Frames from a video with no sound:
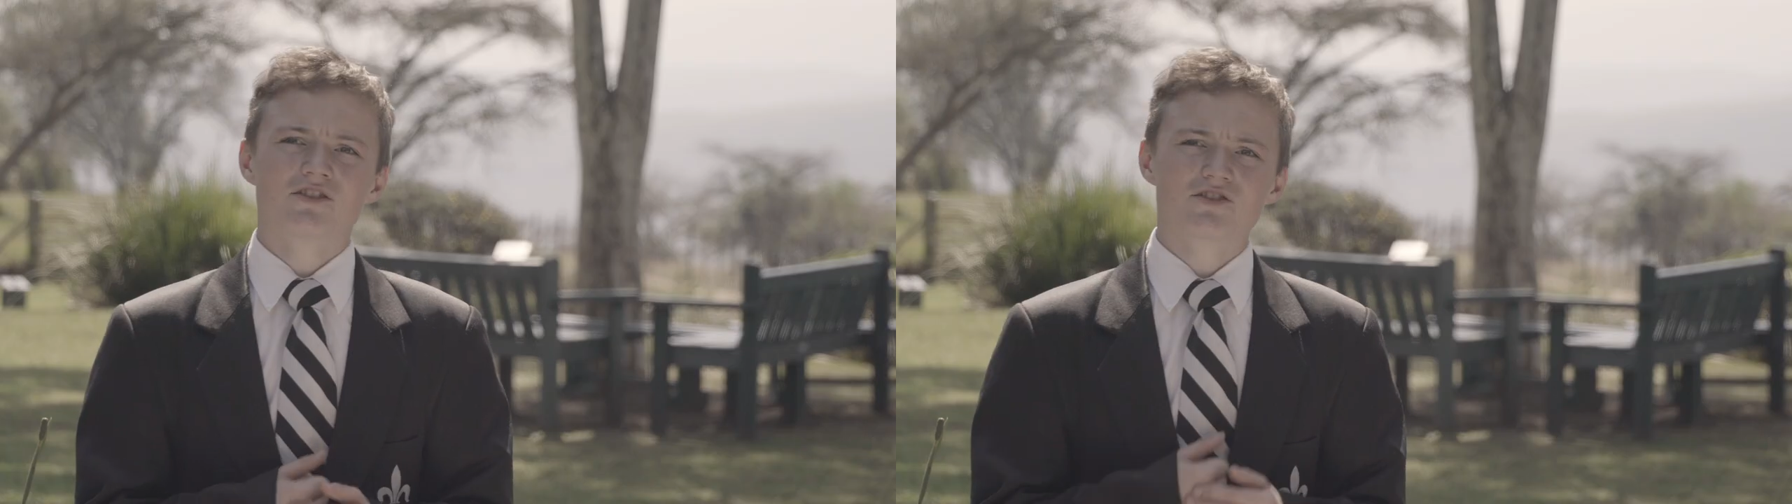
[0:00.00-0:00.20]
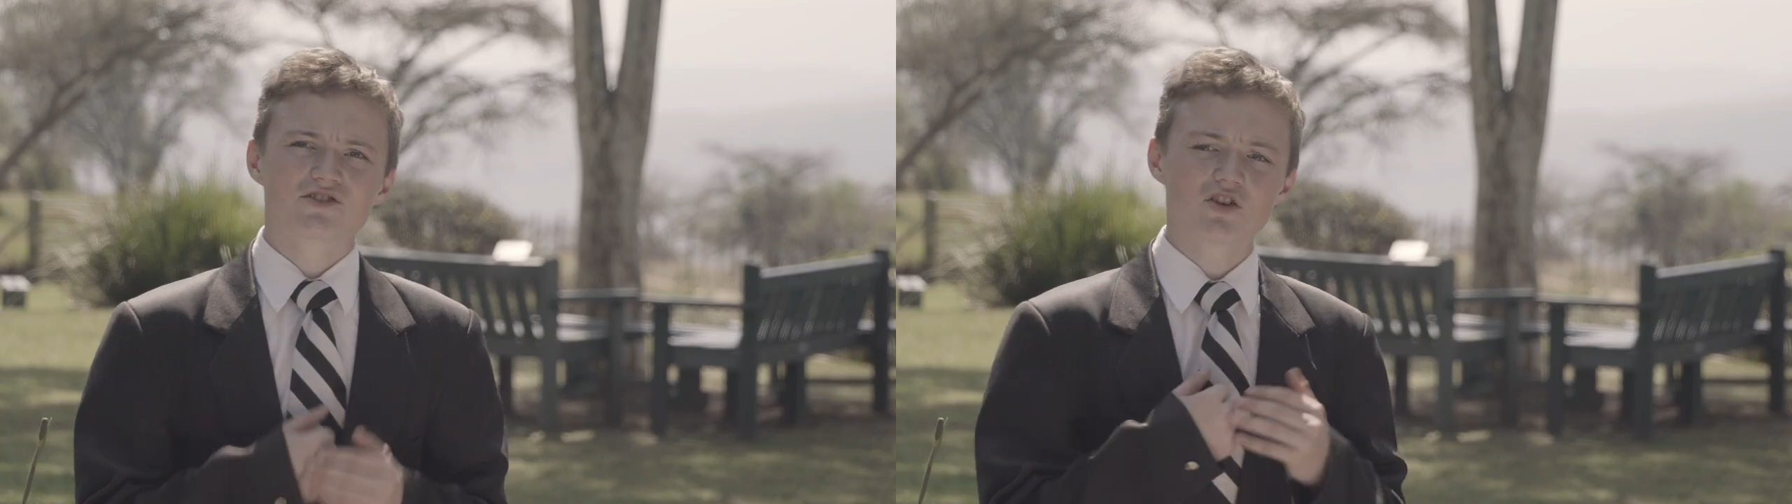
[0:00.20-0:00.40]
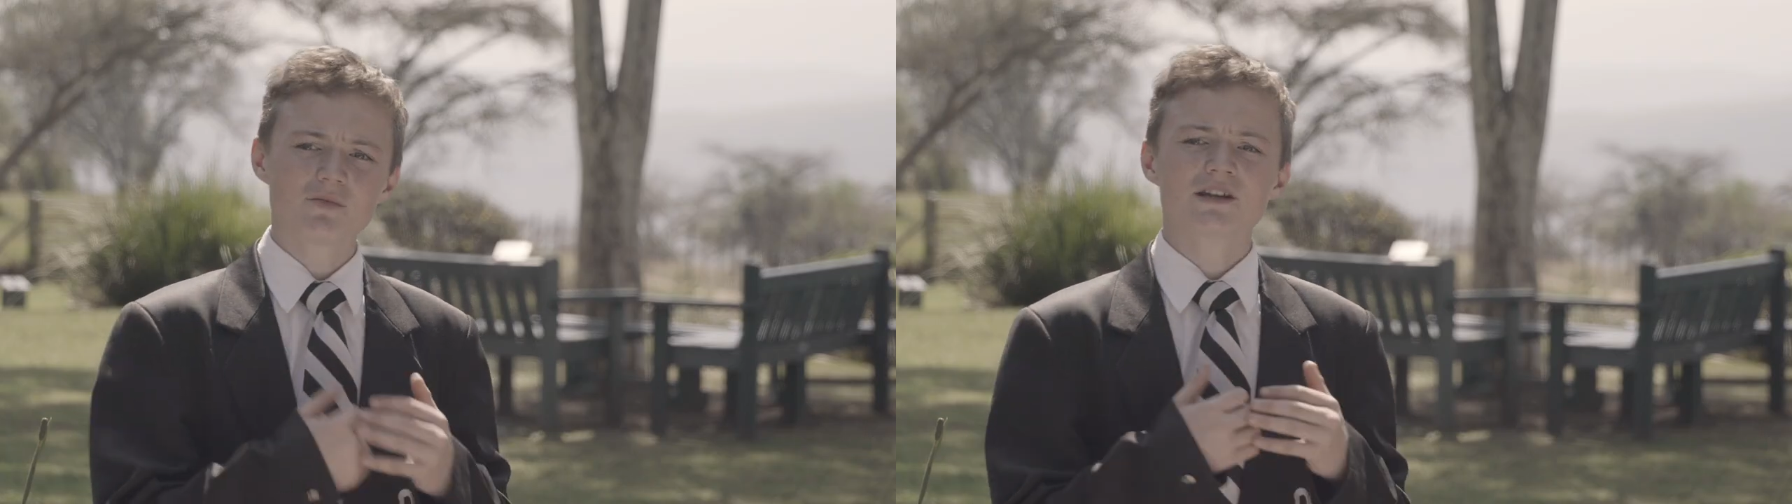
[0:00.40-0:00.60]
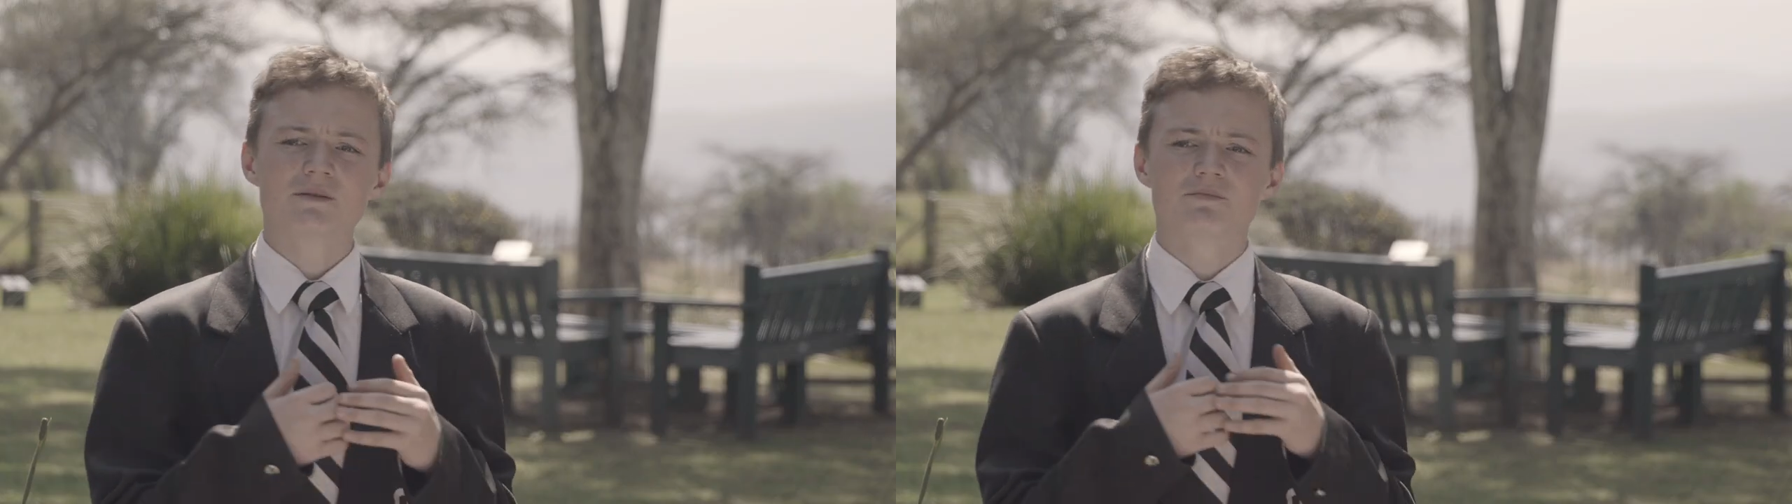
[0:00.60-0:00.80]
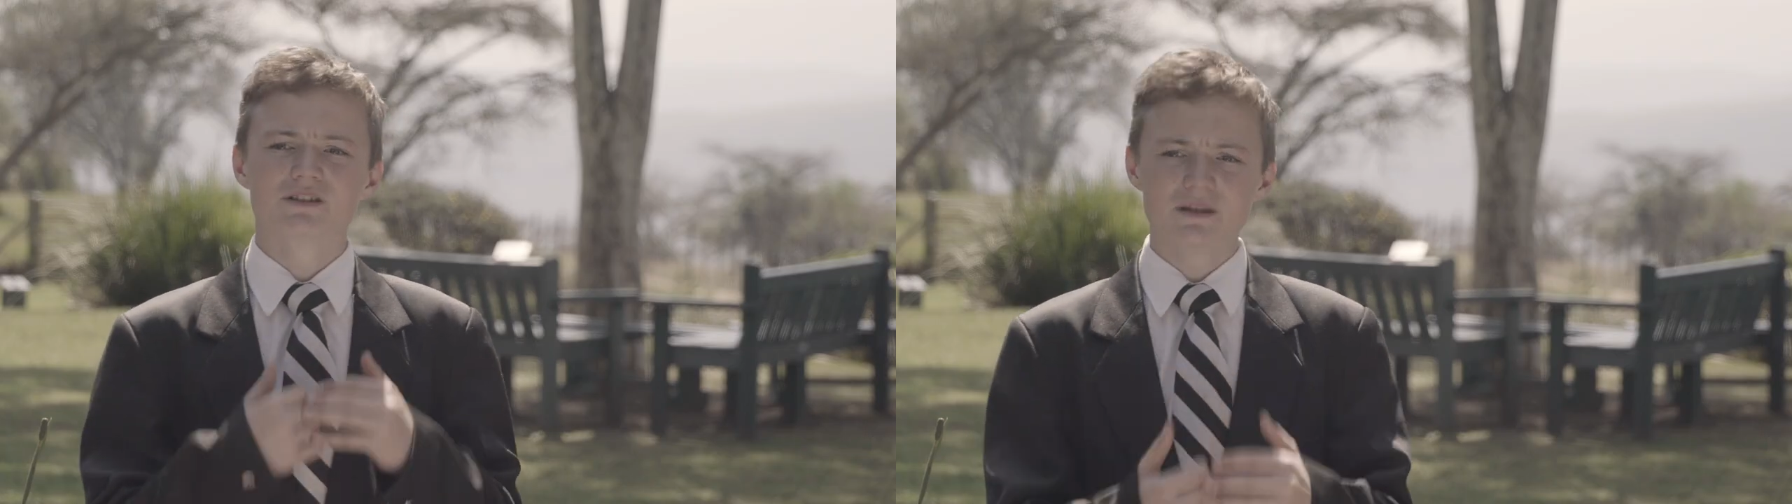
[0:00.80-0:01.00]
there's so
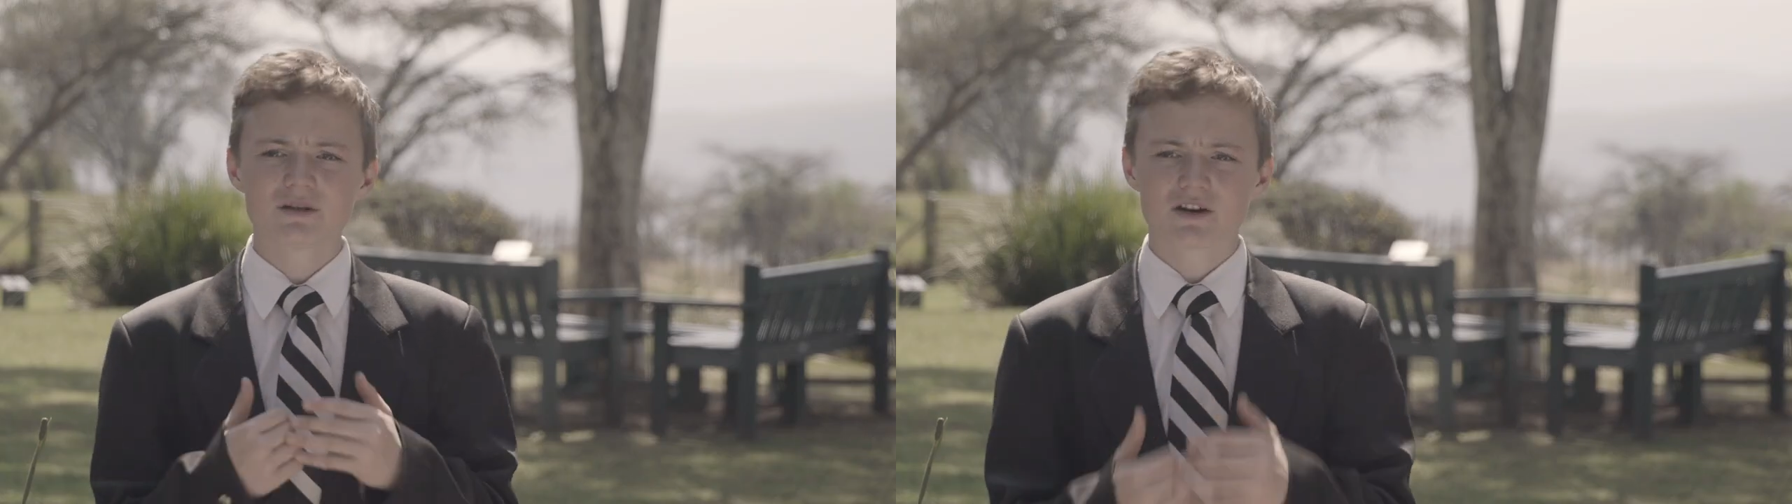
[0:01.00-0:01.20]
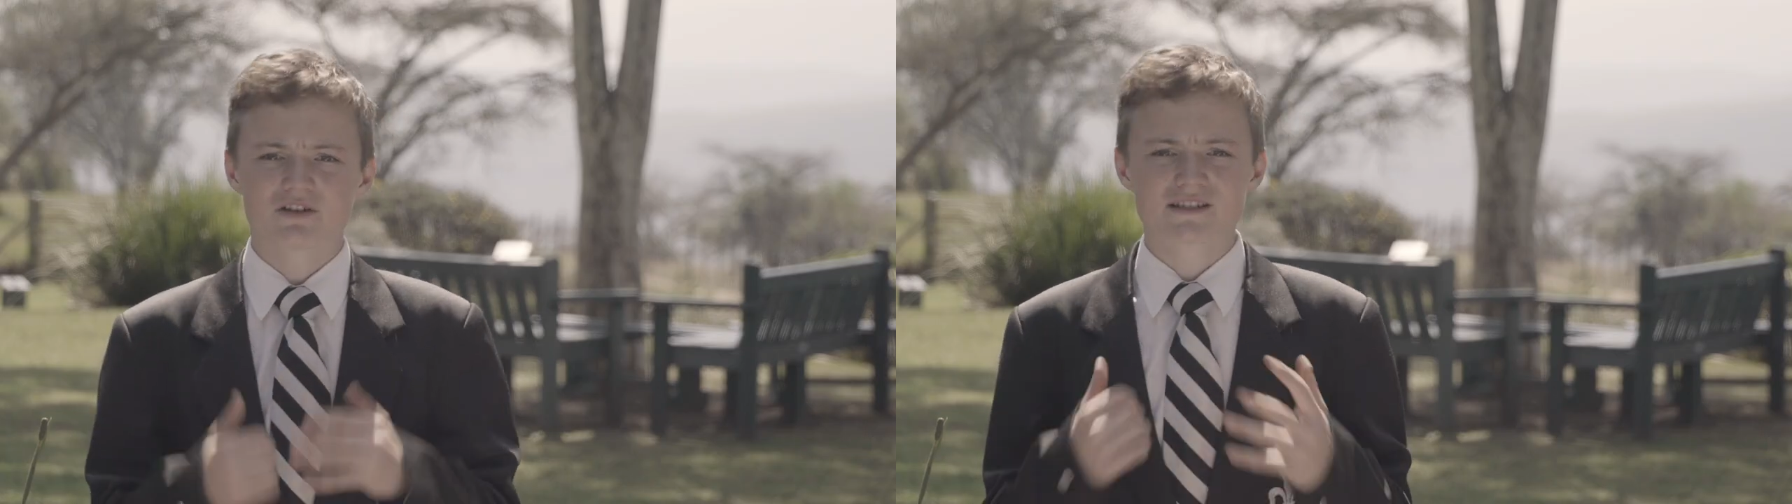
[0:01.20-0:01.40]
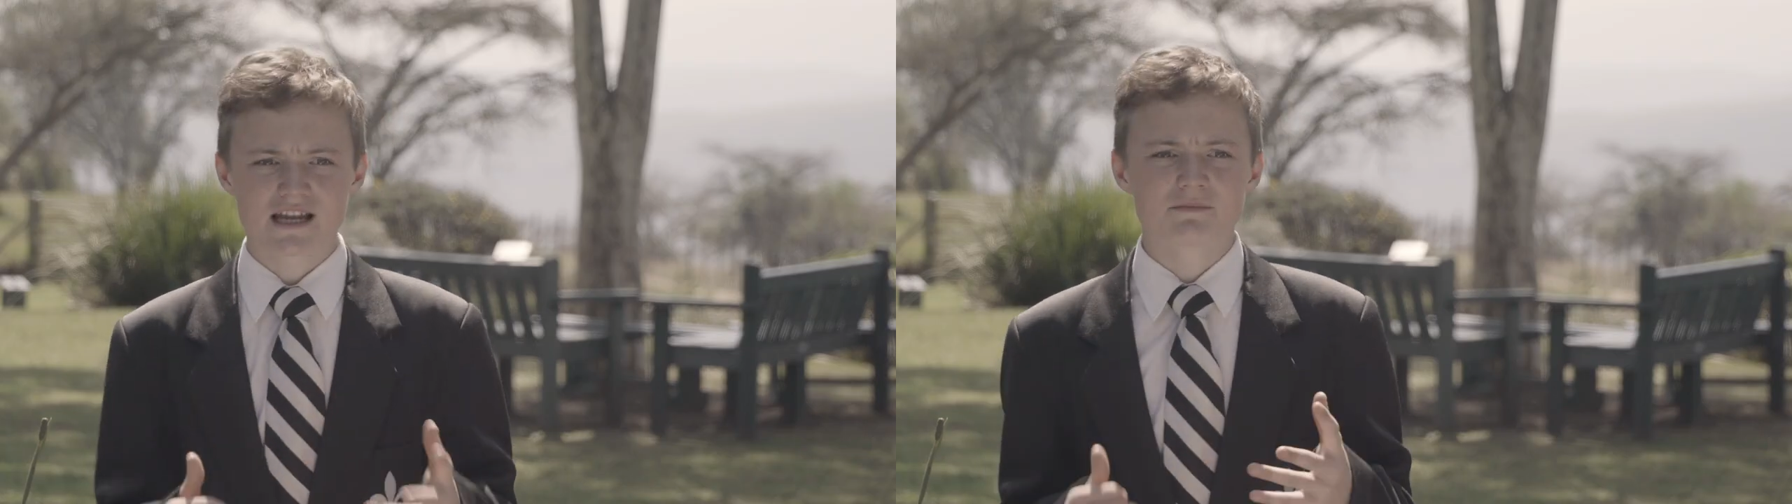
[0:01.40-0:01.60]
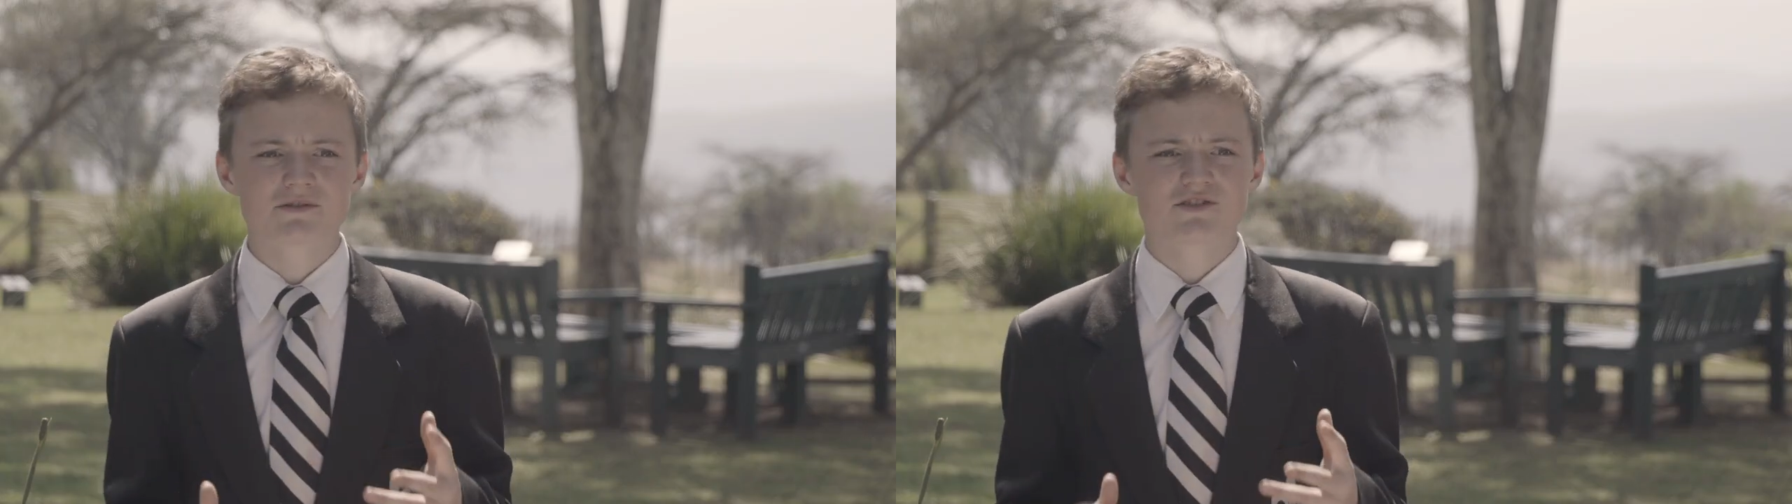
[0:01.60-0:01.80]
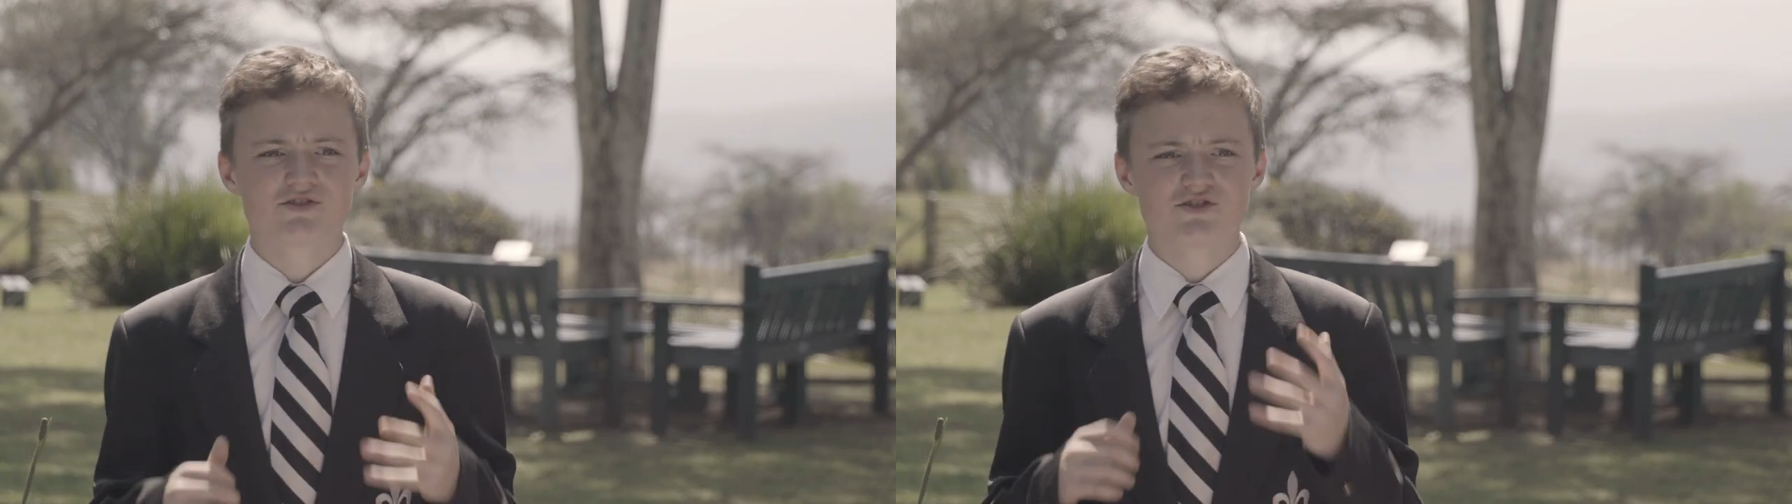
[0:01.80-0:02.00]
many preliminary
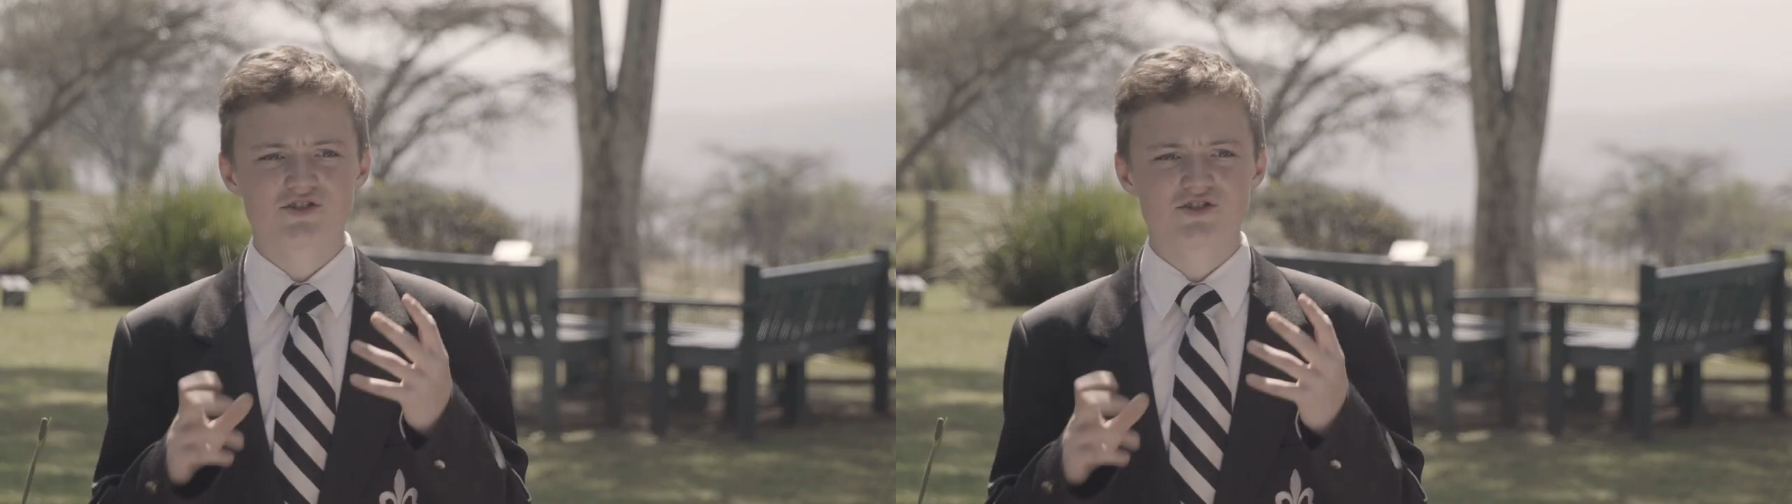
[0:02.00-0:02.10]
steps